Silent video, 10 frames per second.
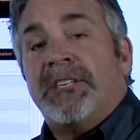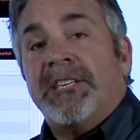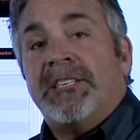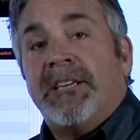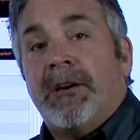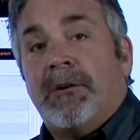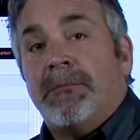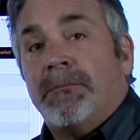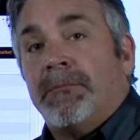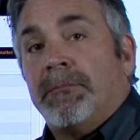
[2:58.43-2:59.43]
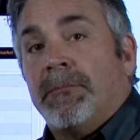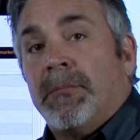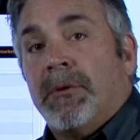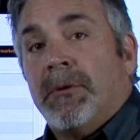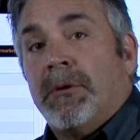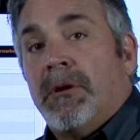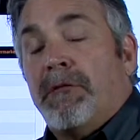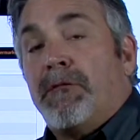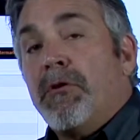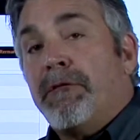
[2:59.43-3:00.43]
detail.
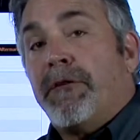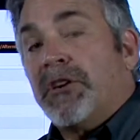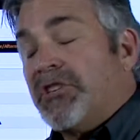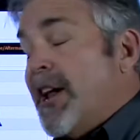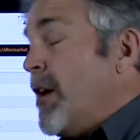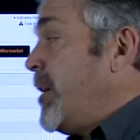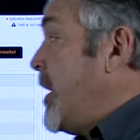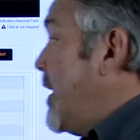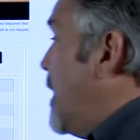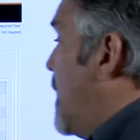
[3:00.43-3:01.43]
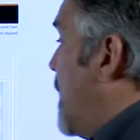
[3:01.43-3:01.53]
Further functionality